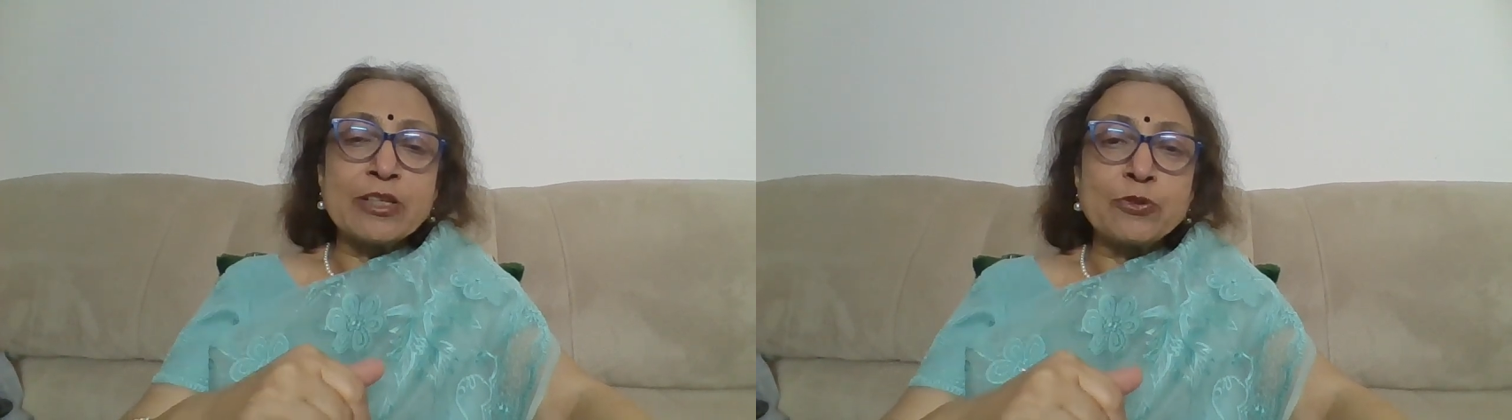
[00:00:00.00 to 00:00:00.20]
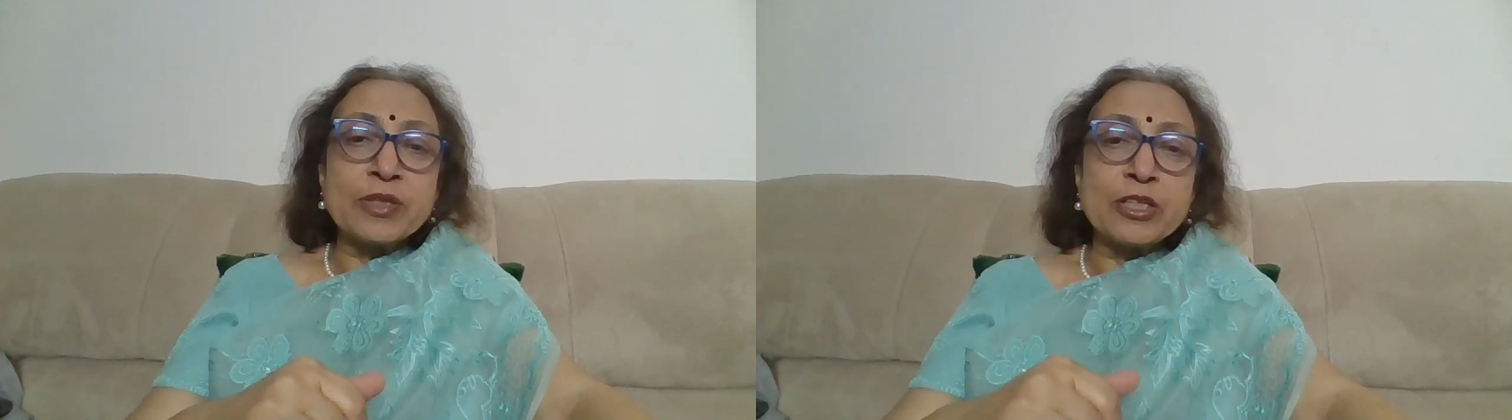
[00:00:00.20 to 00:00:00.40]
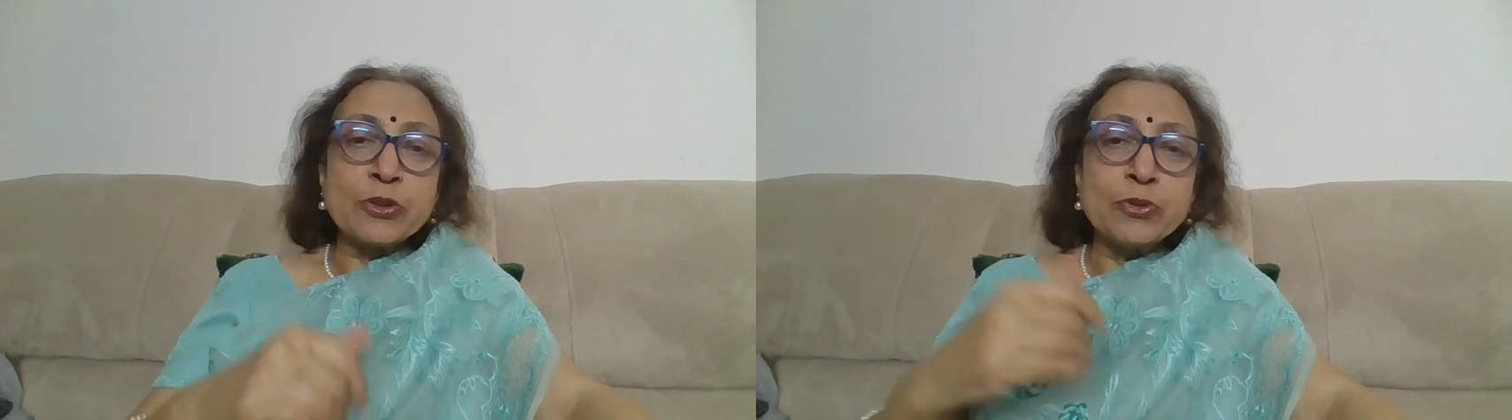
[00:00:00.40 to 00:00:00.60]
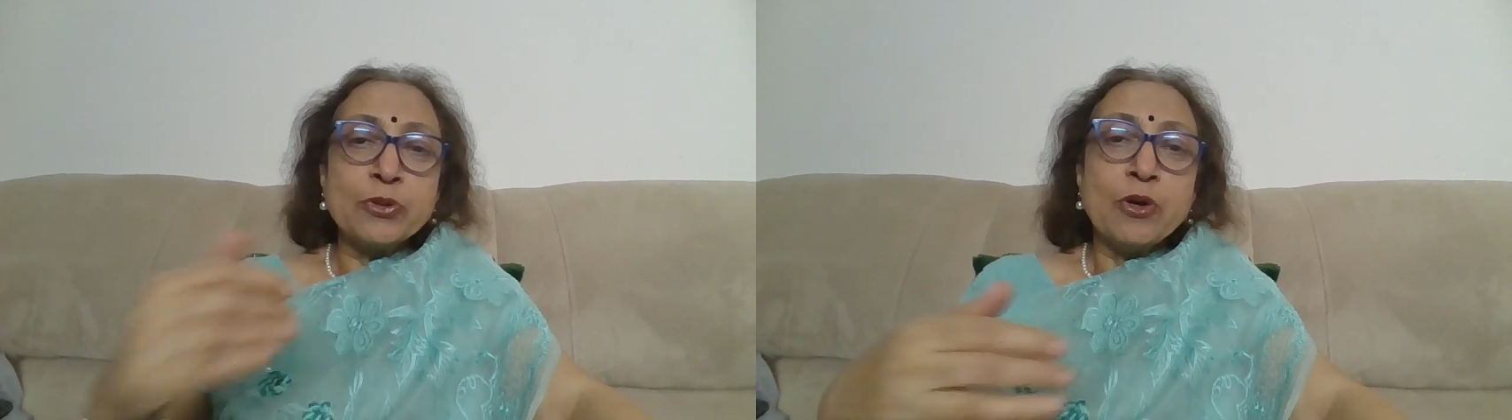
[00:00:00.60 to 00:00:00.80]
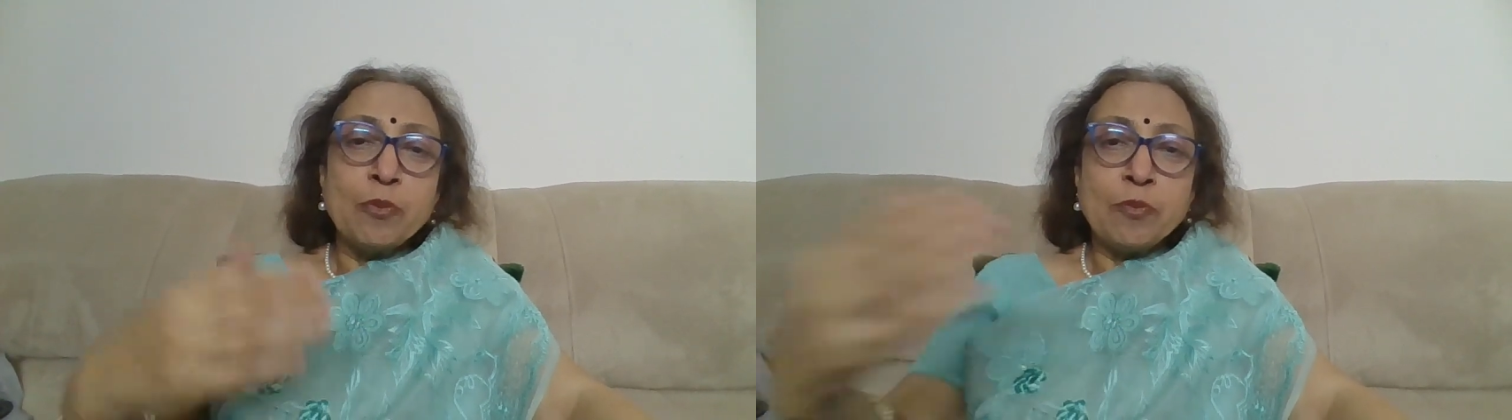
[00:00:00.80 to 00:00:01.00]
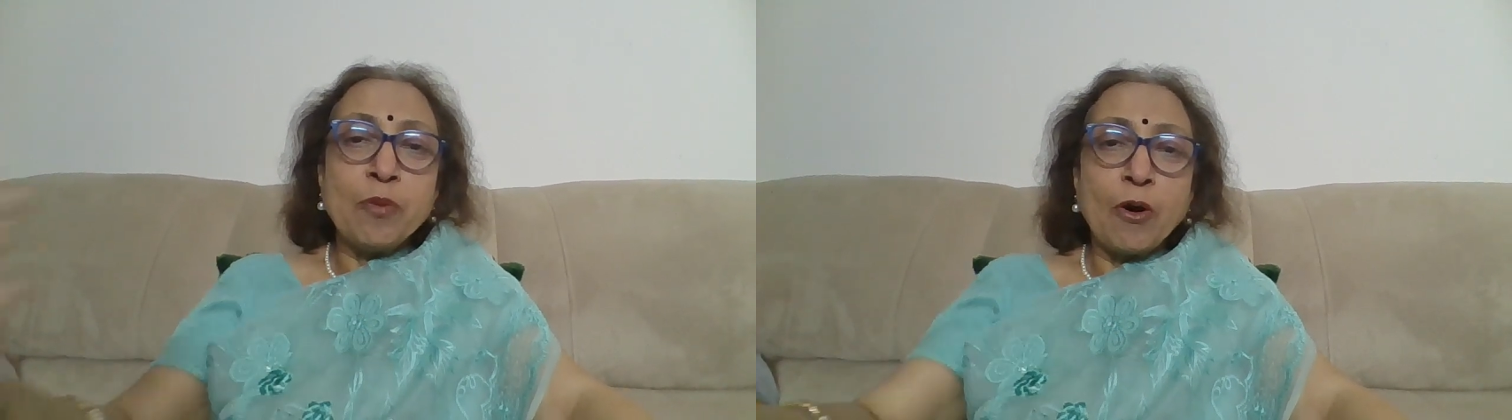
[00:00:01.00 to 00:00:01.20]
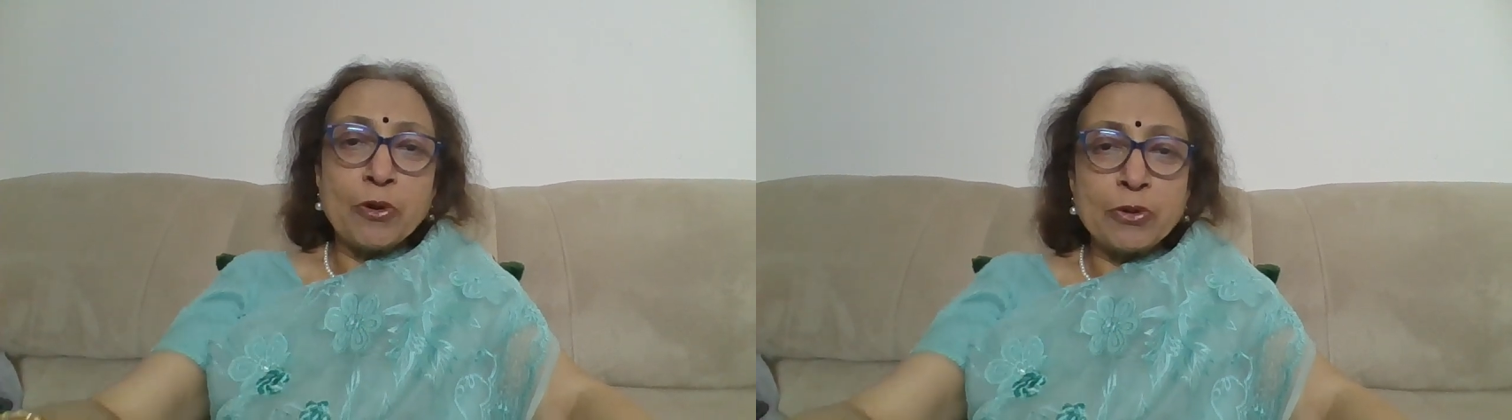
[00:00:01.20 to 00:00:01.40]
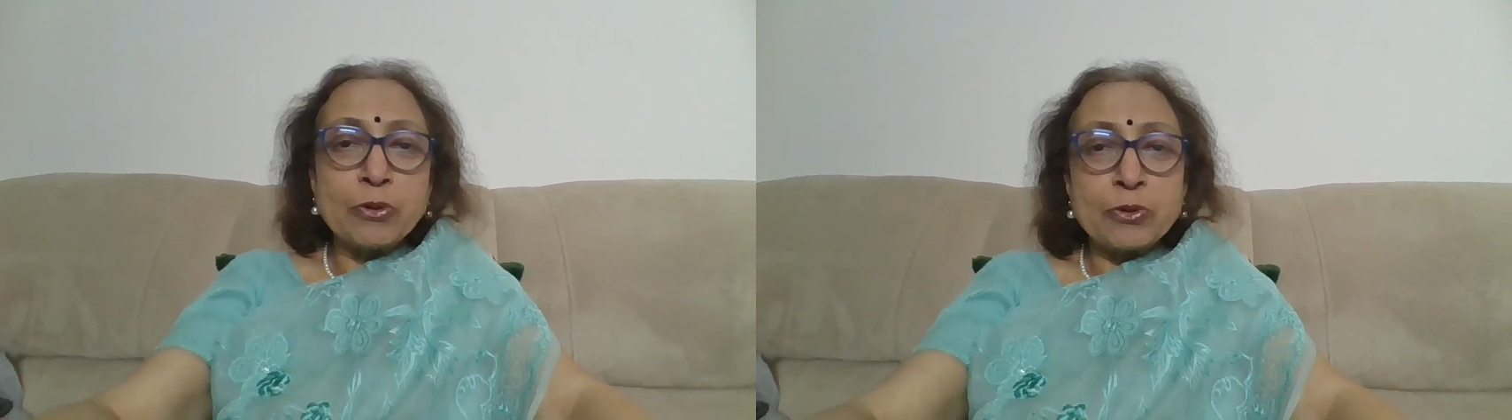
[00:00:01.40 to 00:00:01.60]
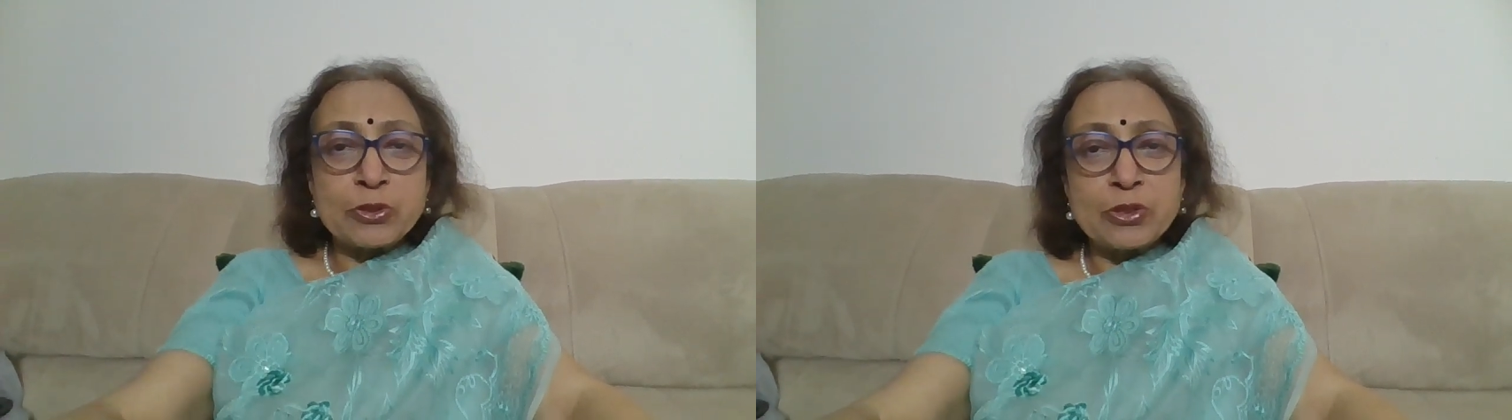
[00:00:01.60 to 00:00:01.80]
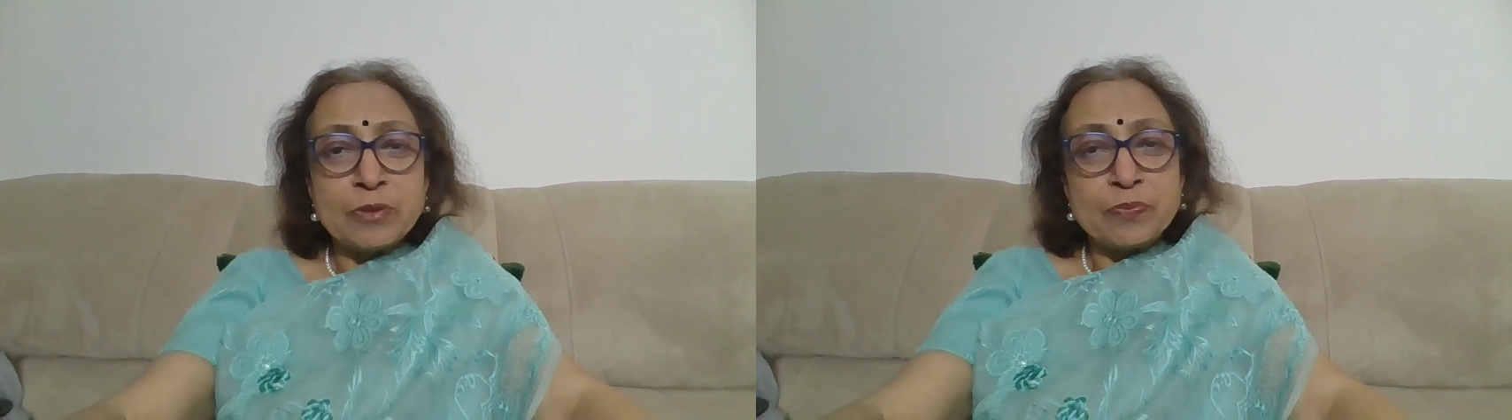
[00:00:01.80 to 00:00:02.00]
it with you, borrowed.